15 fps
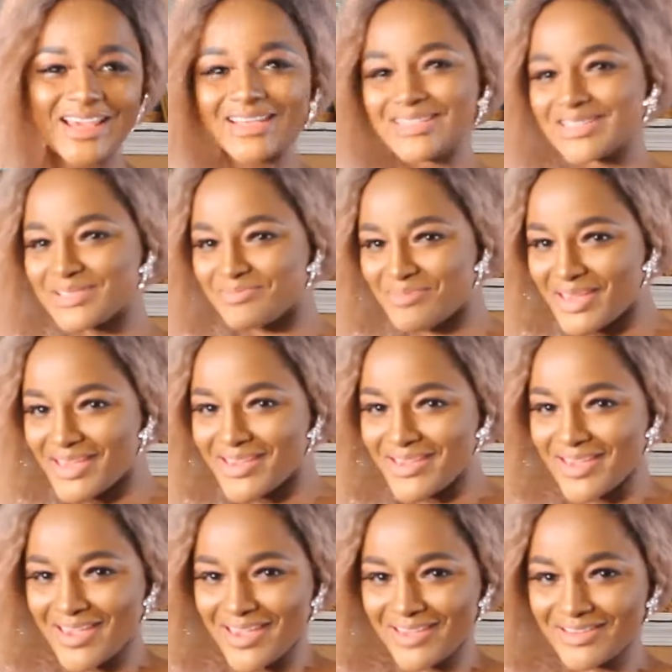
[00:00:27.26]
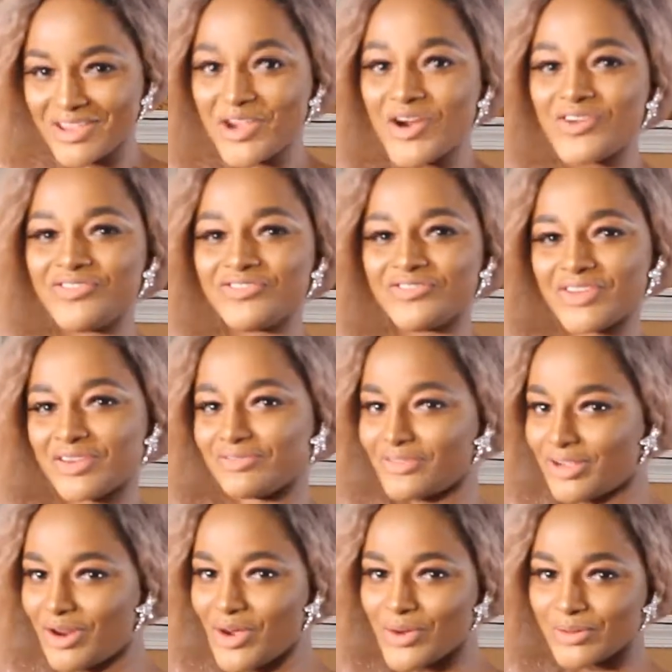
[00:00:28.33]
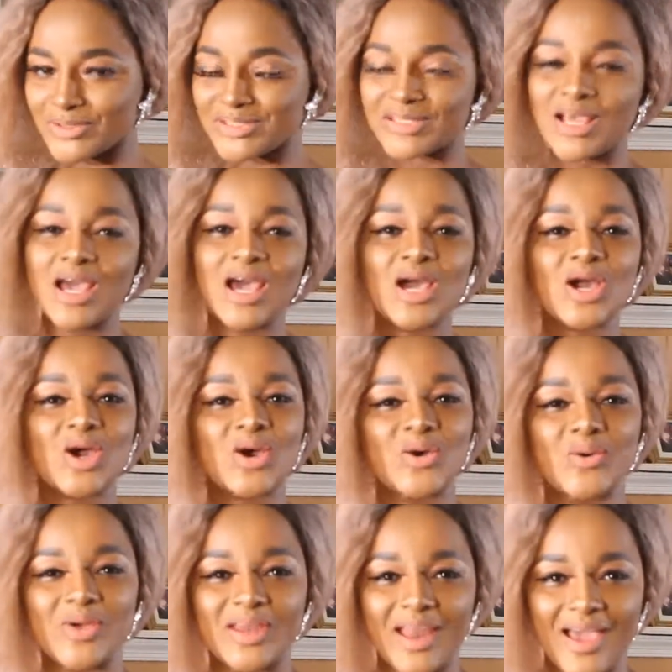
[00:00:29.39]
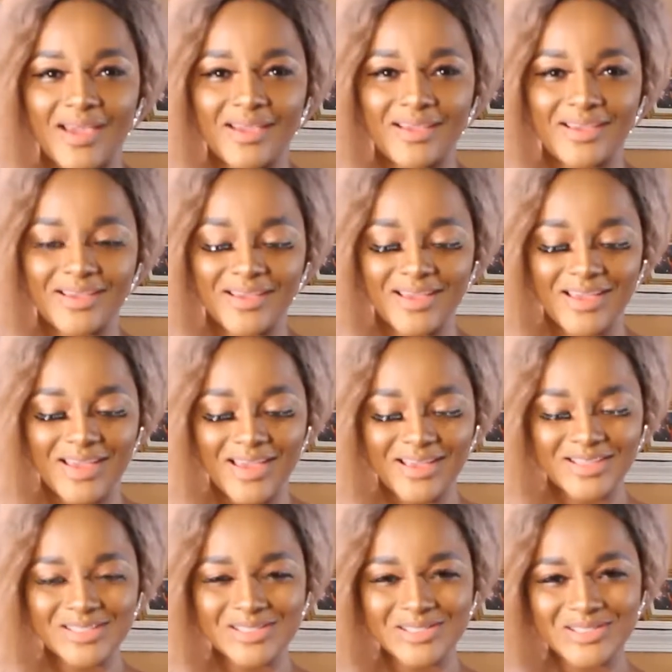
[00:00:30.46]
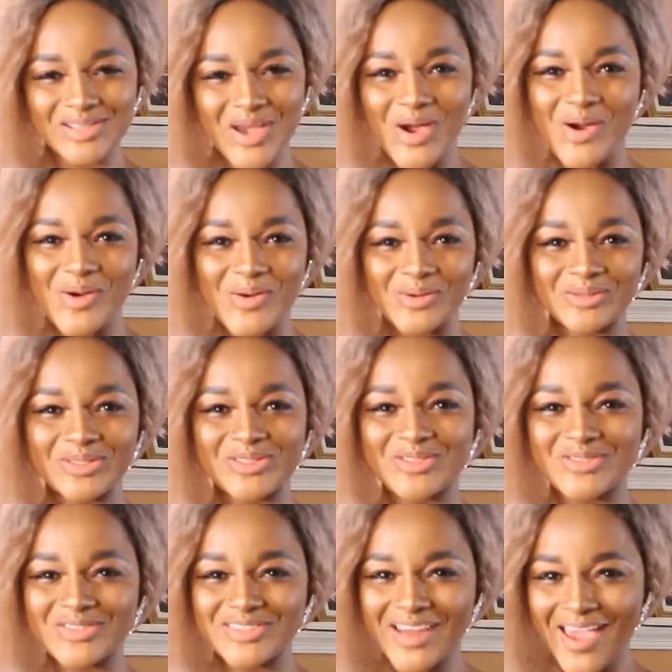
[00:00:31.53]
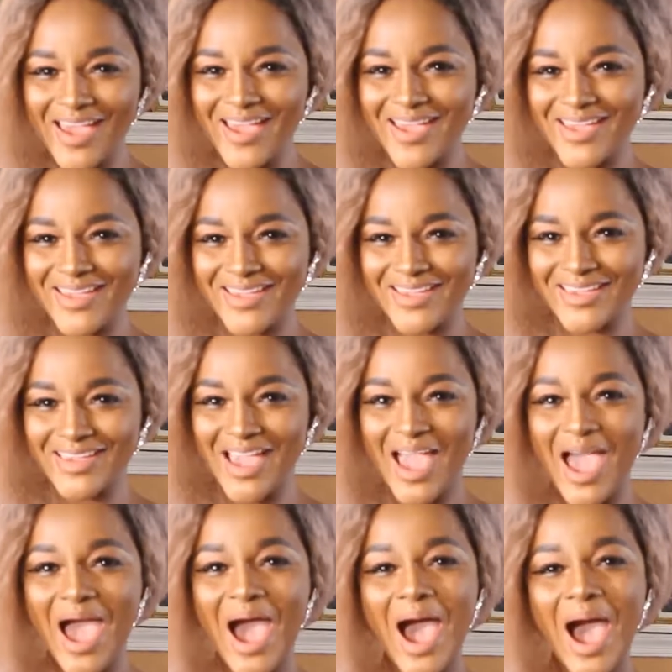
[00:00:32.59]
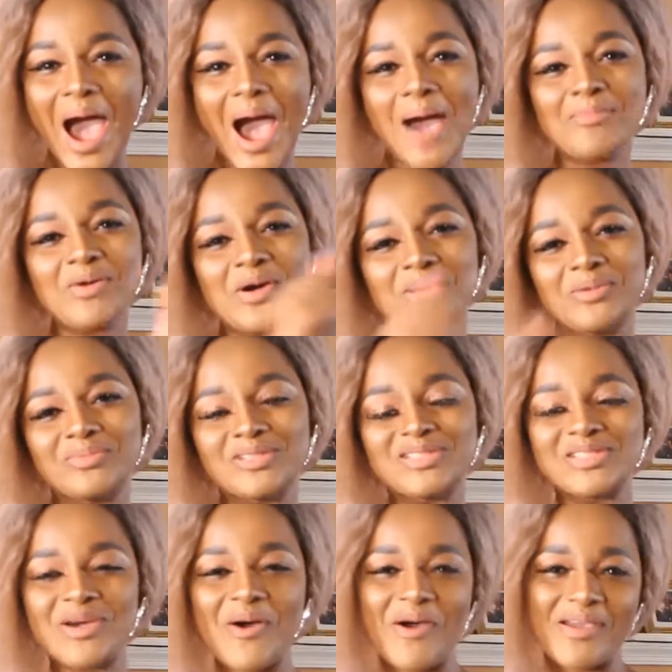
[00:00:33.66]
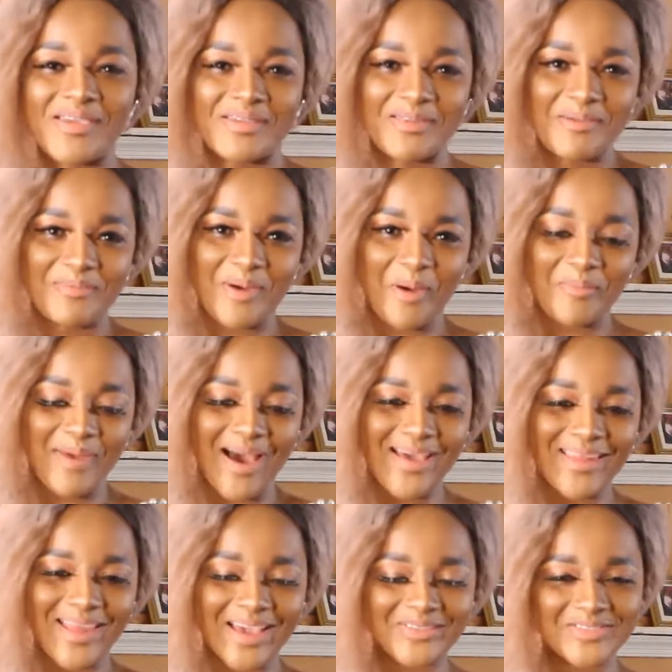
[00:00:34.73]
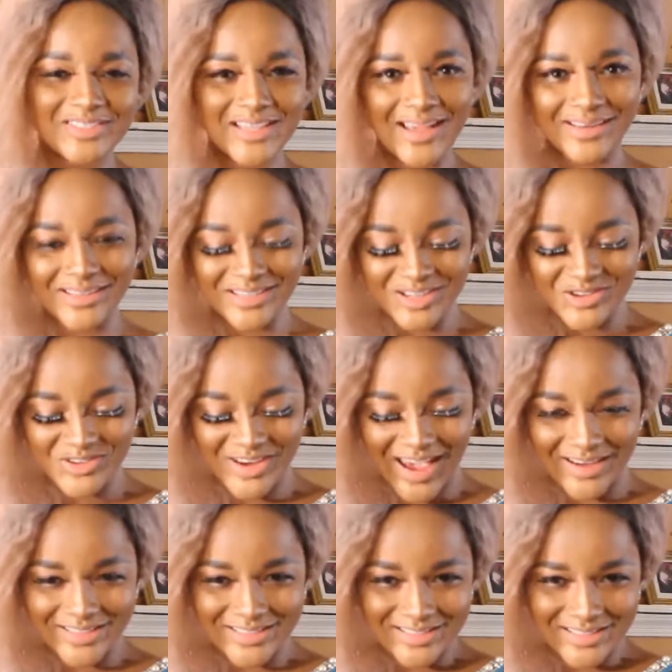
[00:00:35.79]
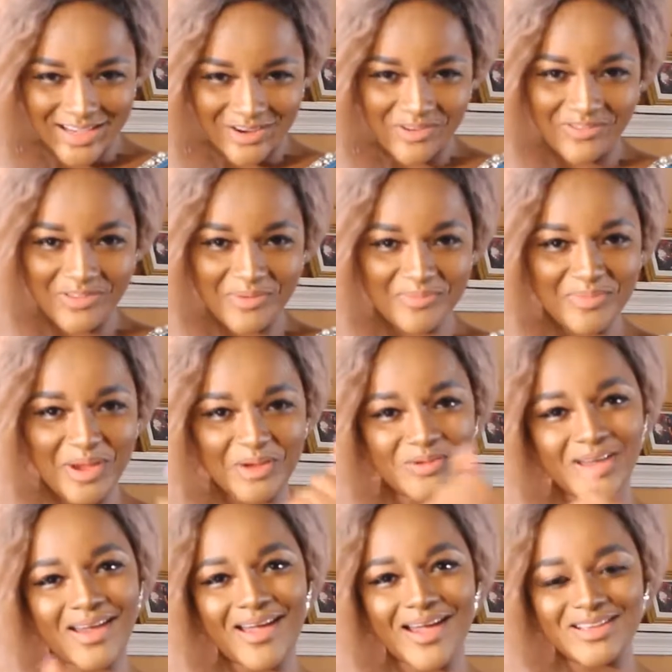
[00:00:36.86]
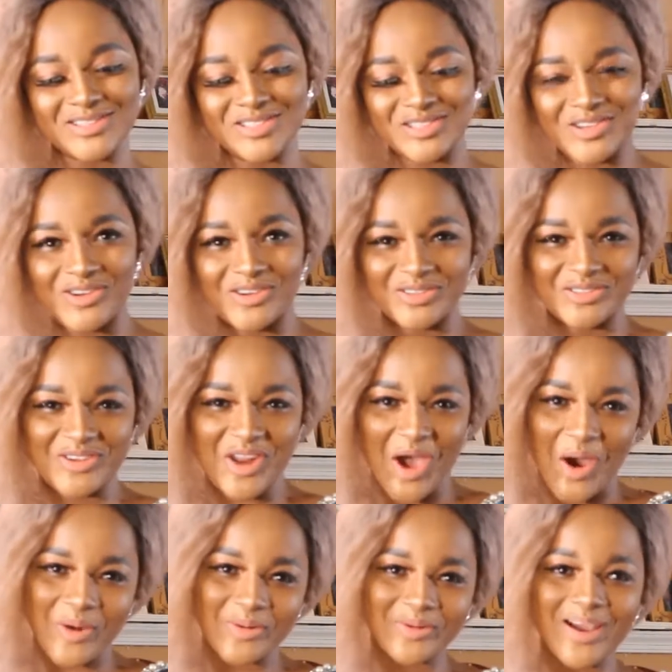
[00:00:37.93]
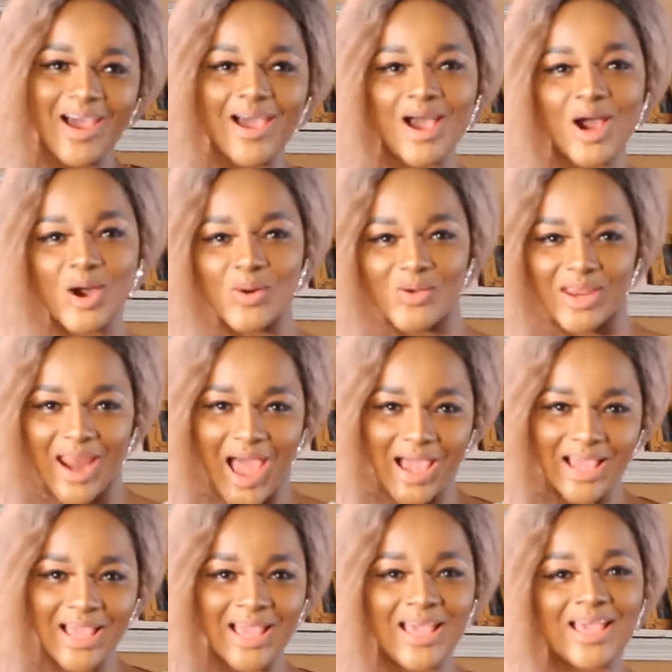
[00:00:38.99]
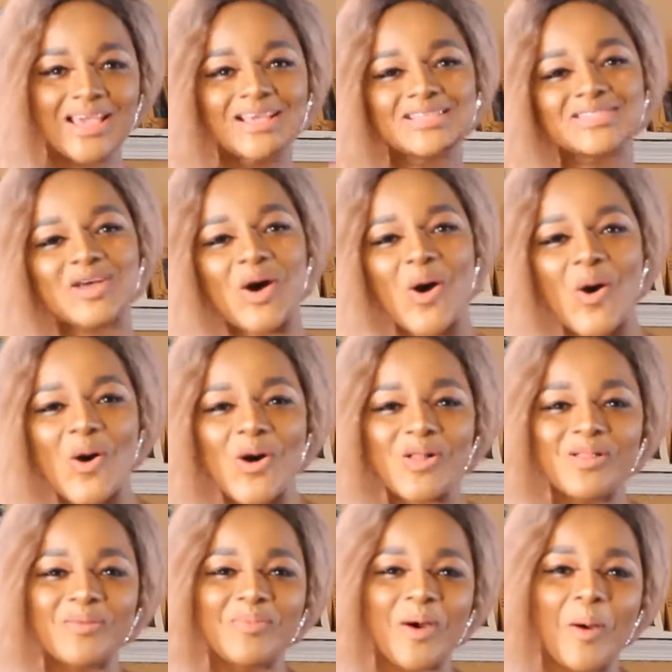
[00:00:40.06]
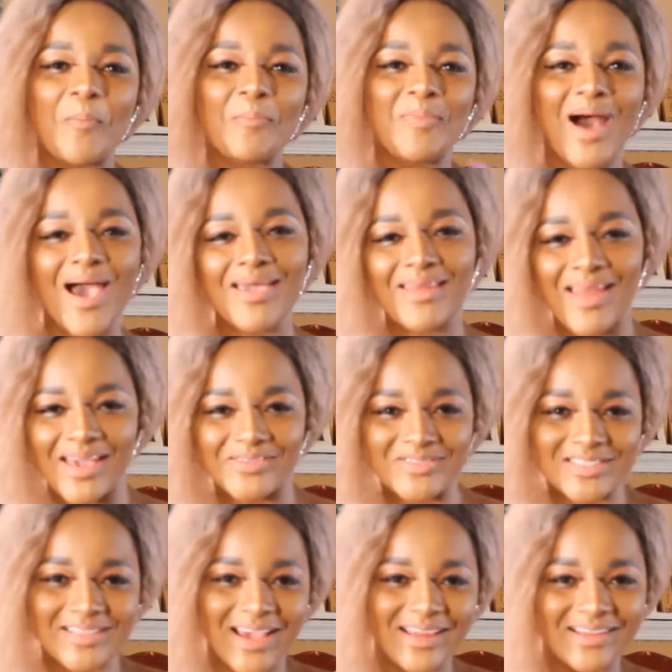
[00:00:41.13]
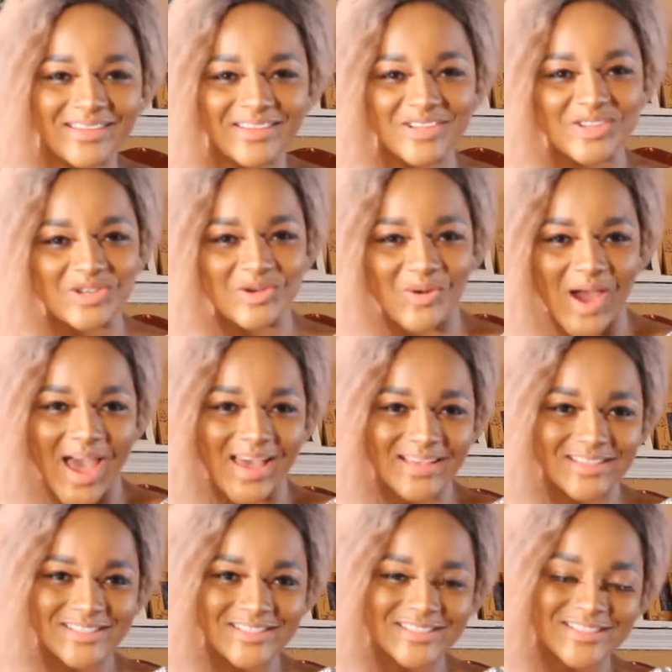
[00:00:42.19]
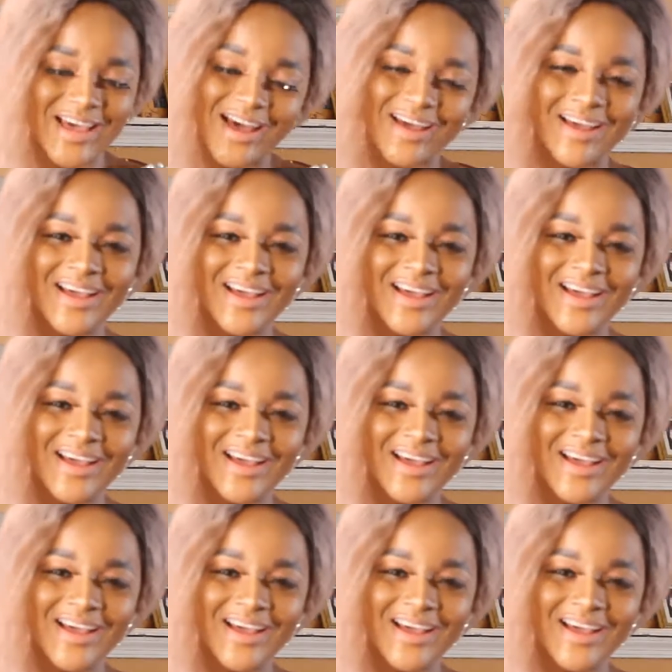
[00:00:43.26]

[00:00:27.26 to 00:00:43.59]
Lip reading: it's me again, your favorite host, Quinac. So today I'm gonna be talking about my lifestyle in the United States of America. As you all know, Quinac is all about my lifestyle in the US.